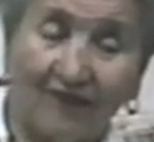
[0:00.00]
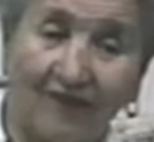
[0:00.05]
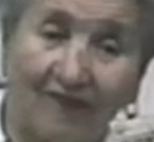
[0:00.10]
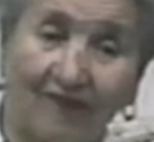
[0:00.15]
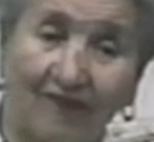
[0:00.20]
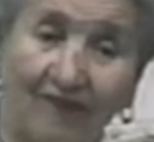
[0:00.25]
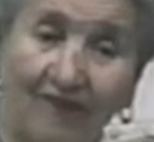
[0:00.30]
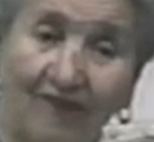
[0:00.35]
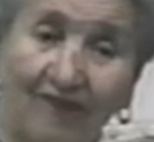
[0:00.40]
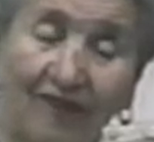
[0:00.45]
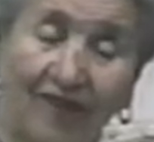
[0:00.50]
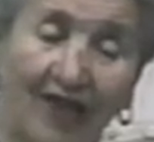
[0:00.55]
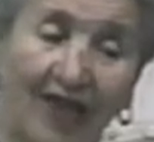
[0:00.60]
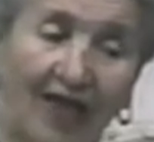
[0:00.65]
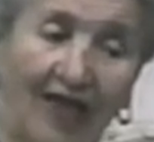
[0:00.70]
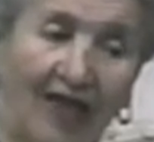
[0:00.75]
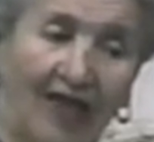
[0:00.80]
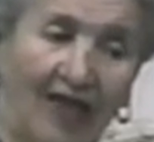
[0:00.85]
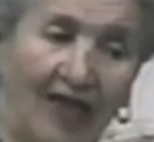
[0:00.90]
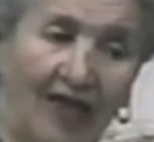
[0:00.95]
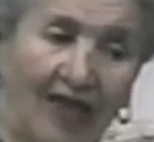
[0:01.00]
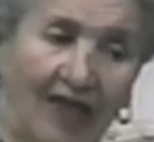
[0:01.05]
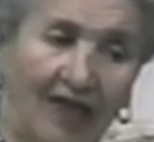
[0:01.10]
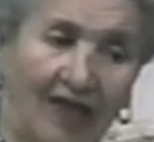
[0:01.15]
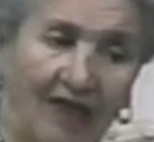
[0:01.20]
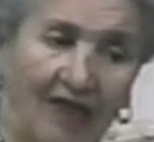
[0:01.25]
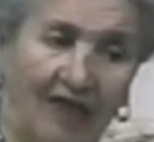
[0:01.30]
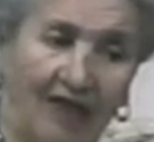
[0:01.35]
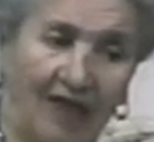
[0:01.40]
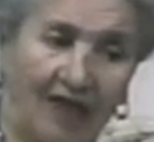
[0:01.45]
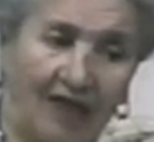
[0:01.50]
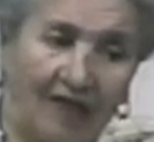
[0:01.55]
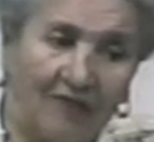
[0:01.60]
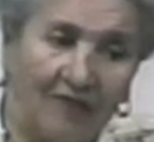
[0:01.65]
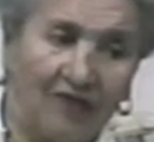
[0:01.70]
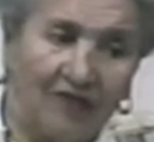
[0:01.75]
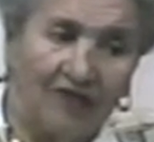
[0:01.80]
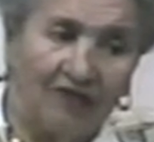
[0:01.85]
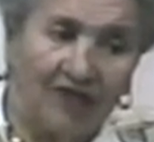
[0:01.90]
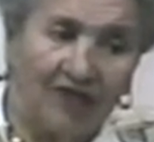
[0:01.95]
at this time? Uh,
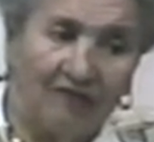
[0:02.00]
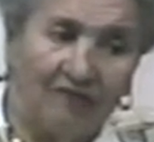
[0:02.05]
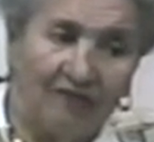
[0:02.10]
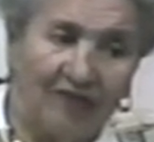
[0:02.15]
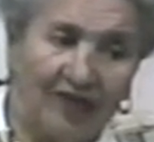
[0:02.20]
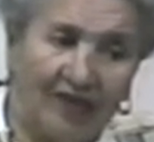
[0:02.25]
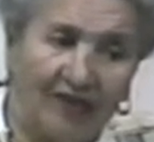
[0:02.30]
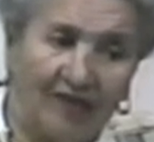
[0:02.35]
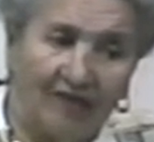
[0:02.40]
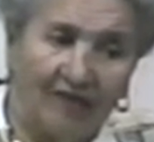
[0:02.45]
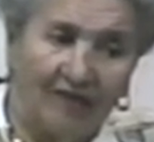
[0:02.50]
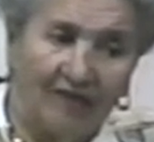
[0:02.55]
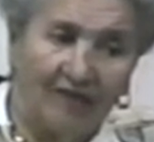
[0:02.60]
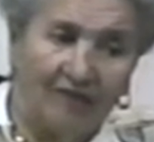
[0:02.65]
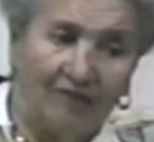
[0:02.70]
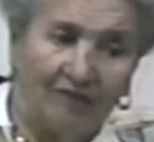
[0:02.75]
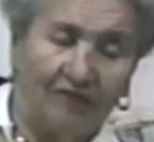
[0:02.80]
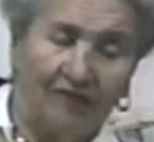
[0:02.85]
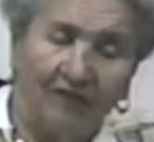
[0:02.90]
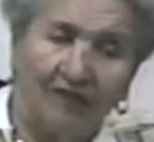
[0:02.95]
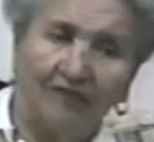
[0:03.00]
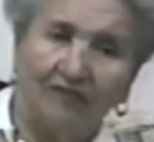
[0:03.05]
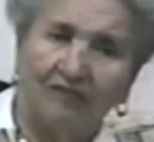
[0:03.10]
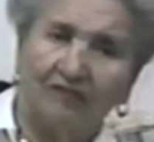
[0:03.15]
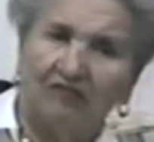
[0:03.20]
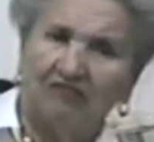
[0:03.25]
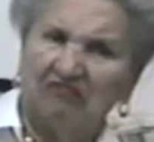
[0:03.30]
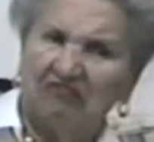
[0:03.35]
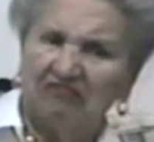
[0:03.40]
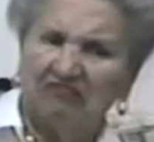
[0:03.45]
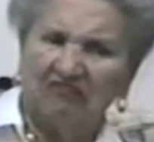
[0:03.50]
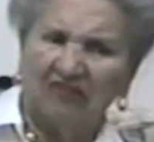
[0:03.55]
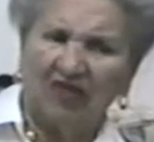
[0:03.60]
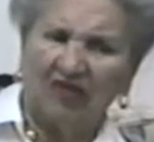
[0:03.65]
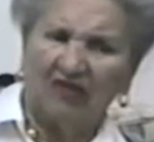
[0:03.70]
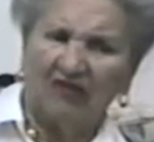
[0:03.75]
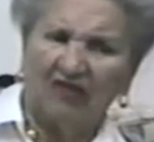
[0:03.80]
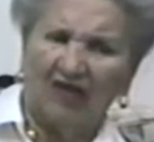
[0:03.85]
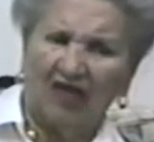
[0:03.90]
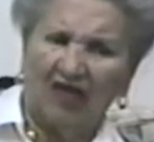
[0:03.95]
I must have been uh, uh,
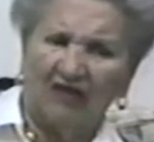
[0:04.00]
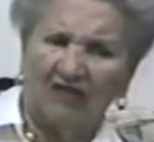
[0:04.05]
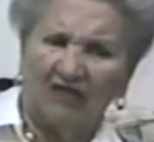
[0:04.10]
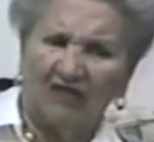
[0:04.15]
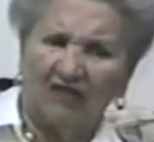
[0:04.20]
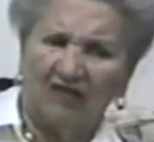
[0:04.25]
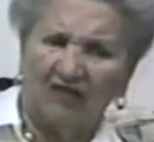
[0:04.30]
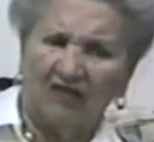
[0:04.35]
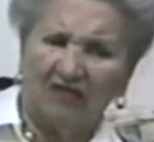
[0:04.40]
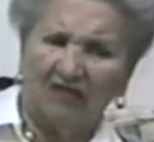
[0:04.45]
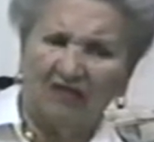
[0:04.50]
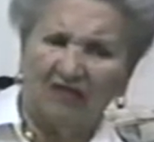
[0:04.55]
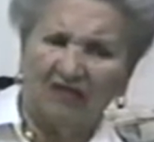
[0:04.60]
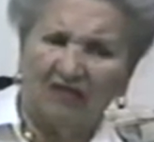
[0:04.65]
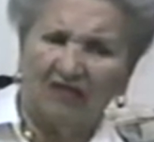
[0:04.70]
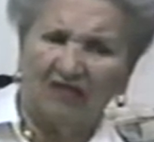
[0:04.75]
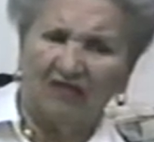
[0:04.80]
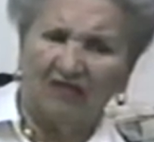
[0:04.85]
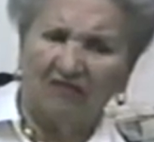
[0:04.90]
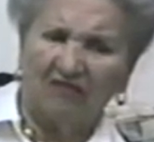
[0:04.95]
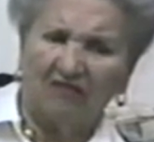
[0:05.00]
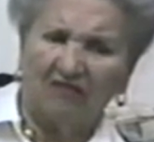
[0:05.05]
around, uh,